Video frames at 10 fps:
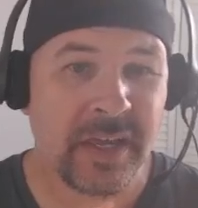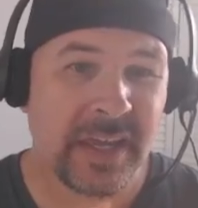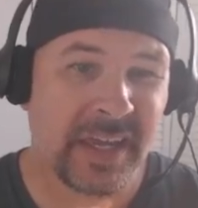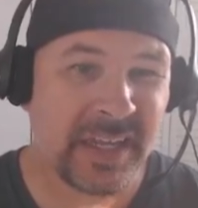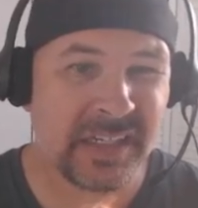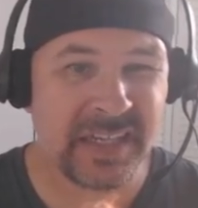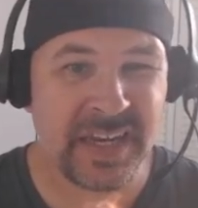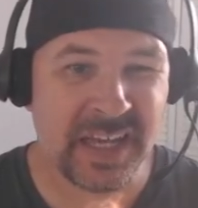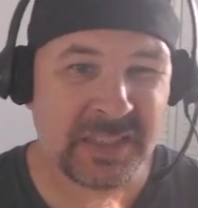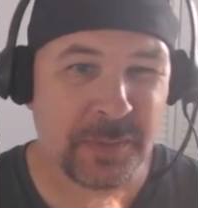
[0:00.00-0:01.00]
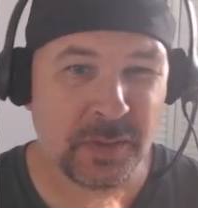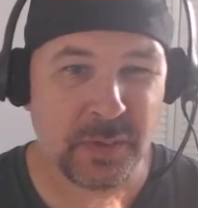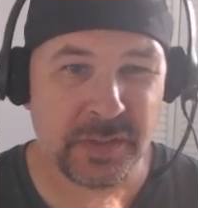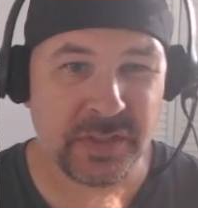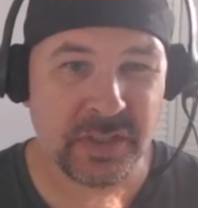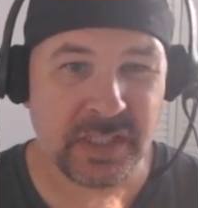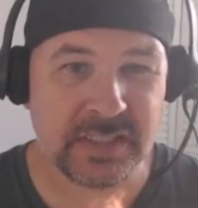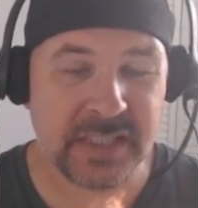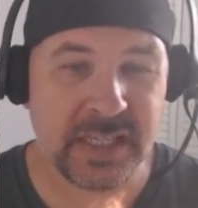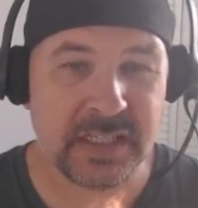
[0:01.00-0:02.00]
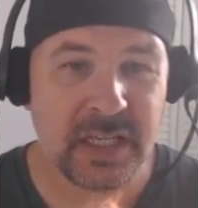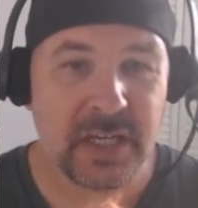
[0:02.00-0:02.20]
and an expo to a certain extent.